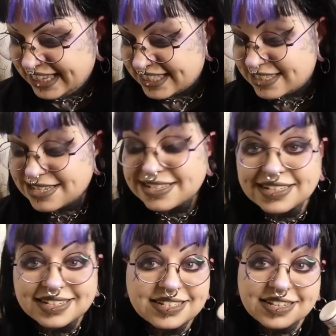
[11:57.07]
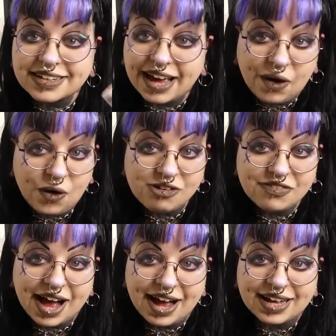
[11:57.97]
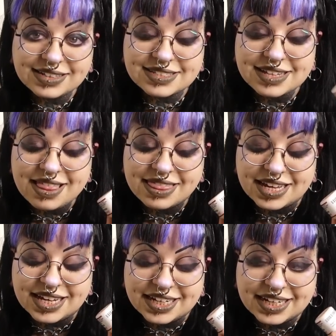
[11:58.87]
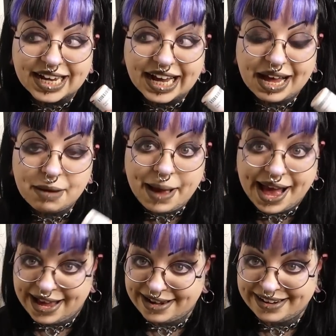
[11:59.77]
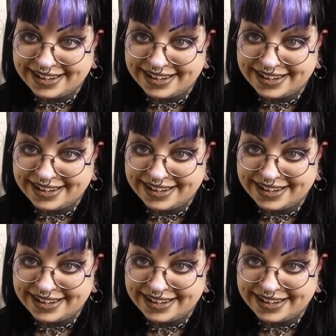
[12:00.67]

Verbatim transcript: This isn't as easy to get off as the pen